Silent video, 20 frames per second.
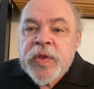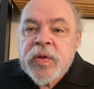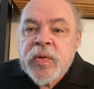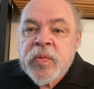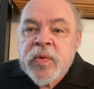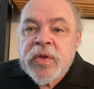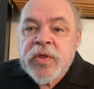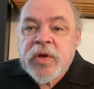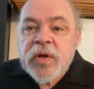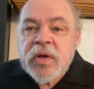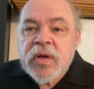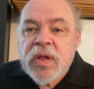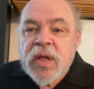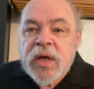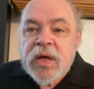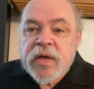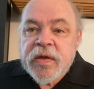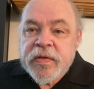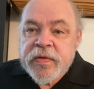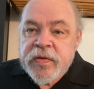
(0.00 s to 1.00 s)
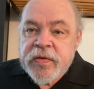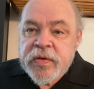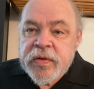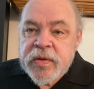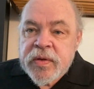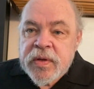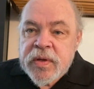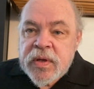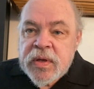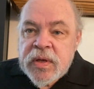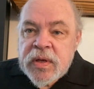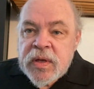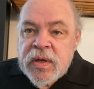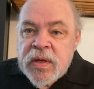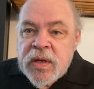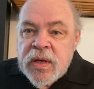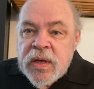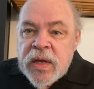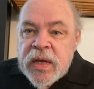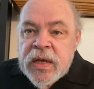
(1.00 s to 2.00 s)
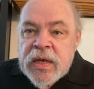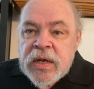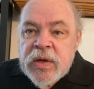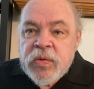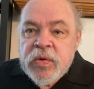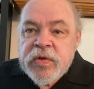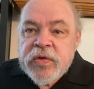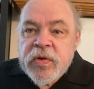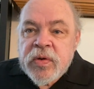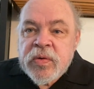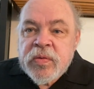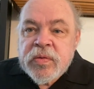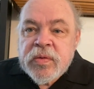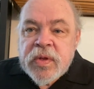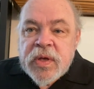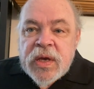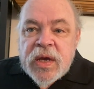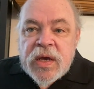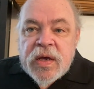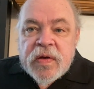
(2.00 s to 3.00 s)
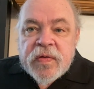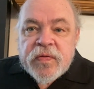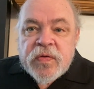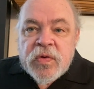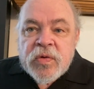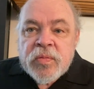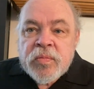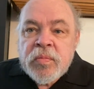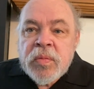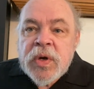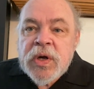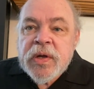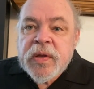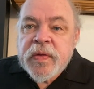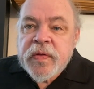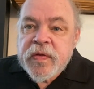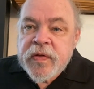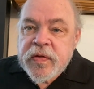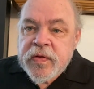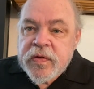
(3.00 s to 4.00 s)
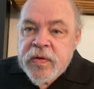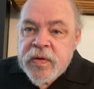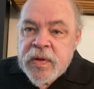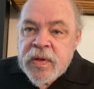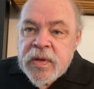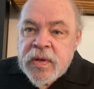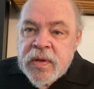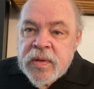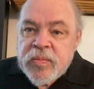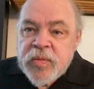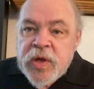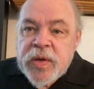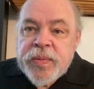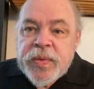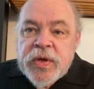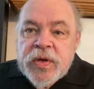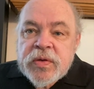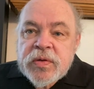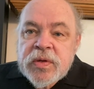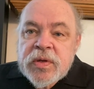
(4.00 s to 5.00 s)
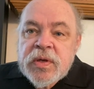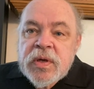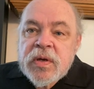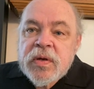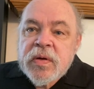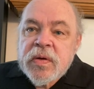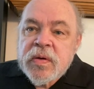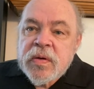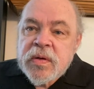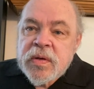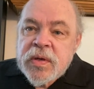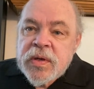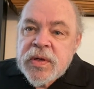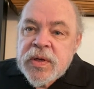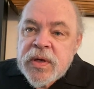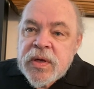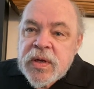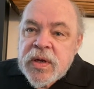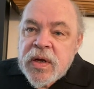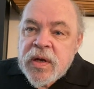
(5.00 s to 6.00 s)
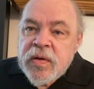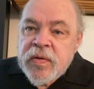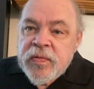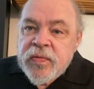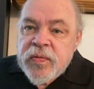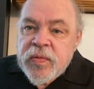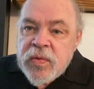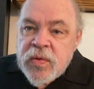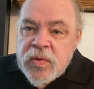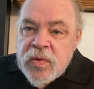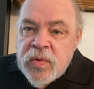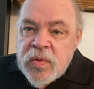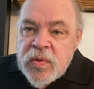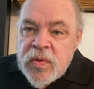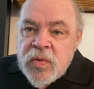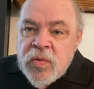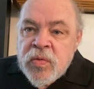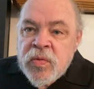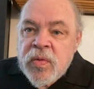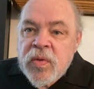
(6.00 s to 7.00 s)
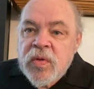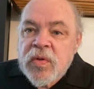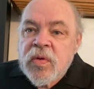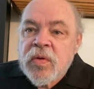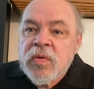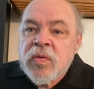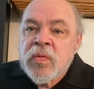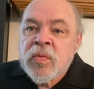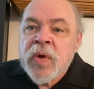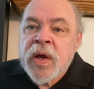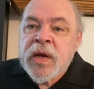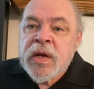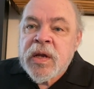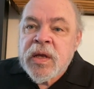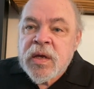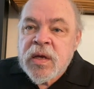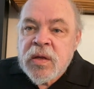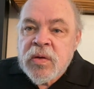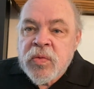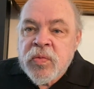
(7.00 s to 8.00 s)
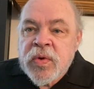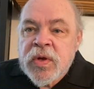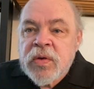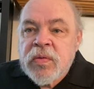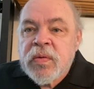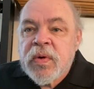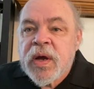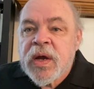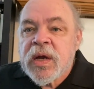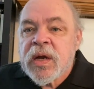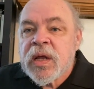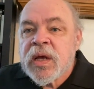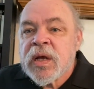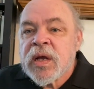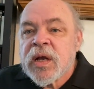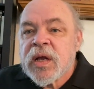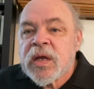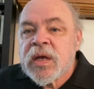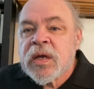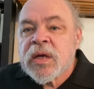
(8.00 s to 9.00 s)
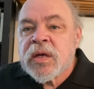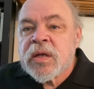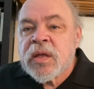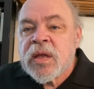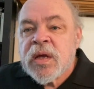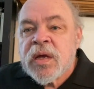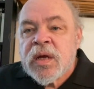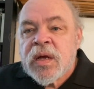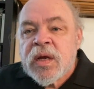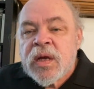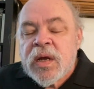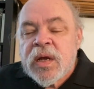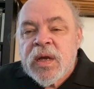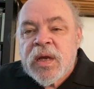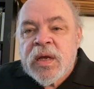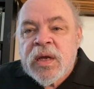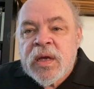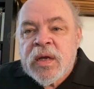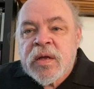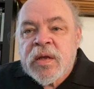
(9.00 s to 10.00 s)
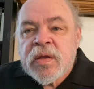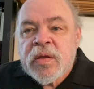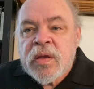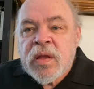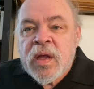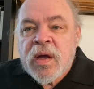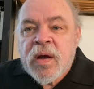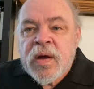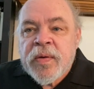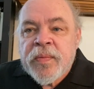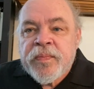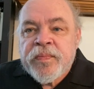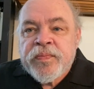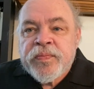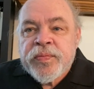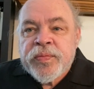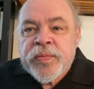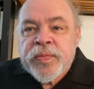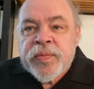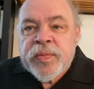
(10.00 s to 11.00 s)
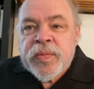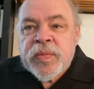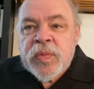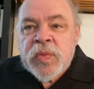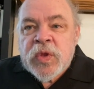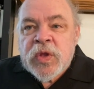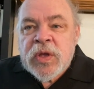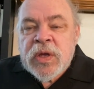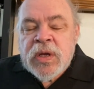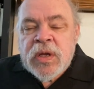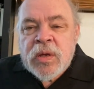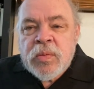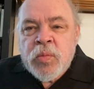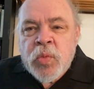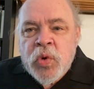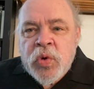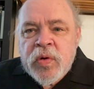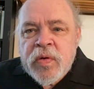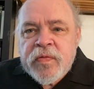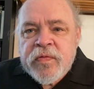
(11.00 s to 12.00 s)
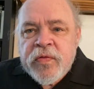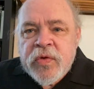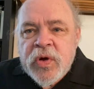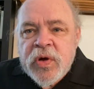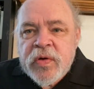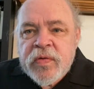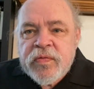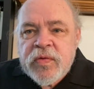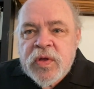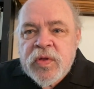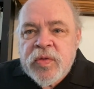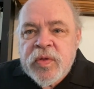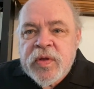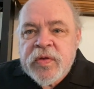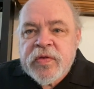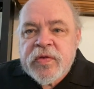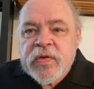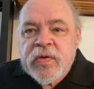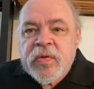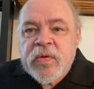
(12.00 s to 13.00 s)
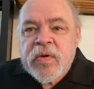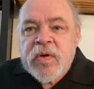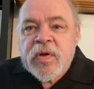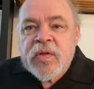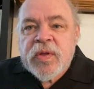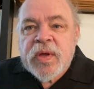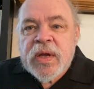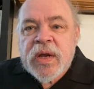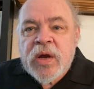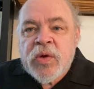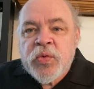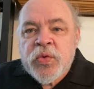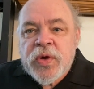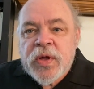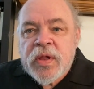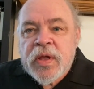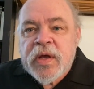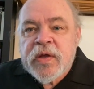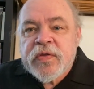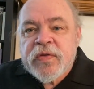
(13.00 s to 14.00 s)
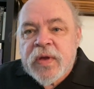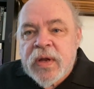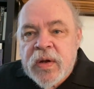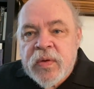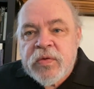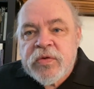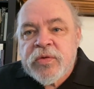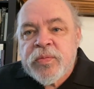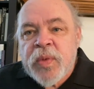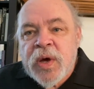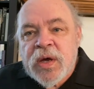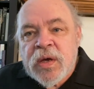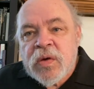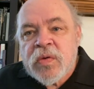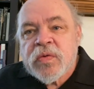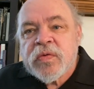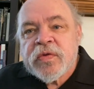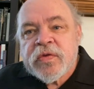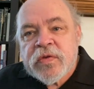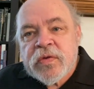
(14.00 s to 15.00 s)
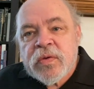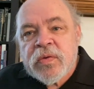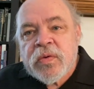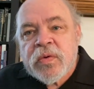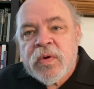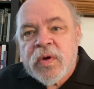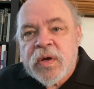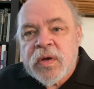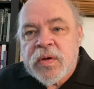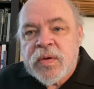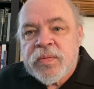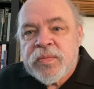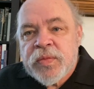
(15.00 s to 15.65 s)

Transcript: with their clients. And it was only after months, maybe a year, of writing and rewriting and getting more involved in this story that I realized that it was my own story.